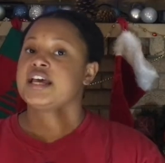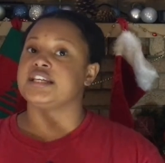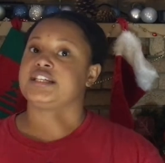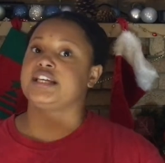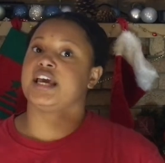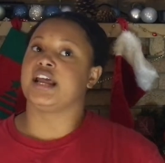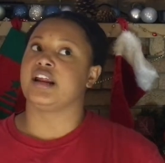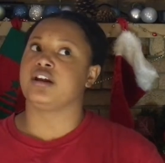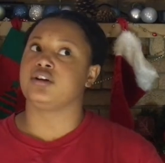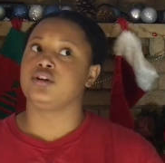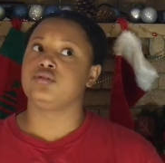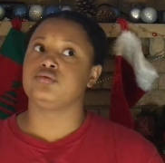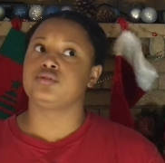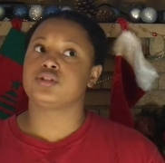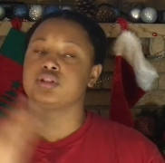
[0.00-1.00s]
She got a
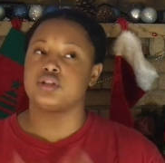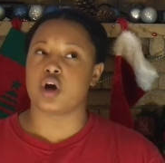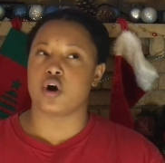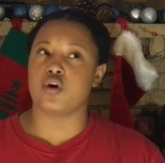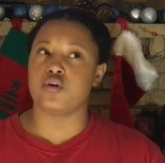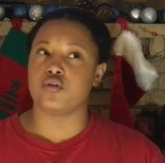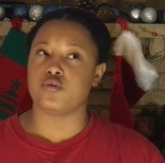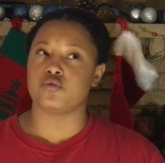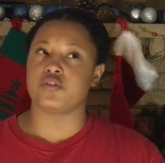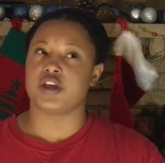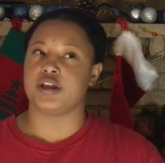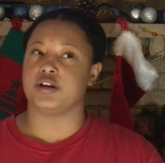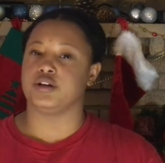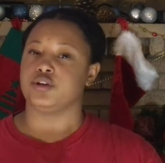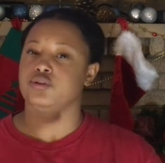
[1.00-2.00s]
new stove
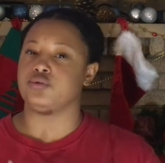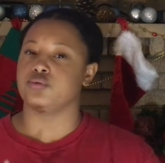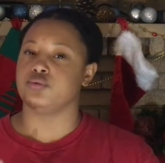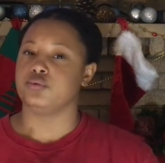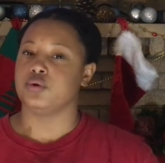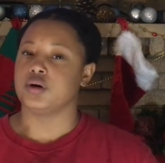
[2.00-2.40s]
and a new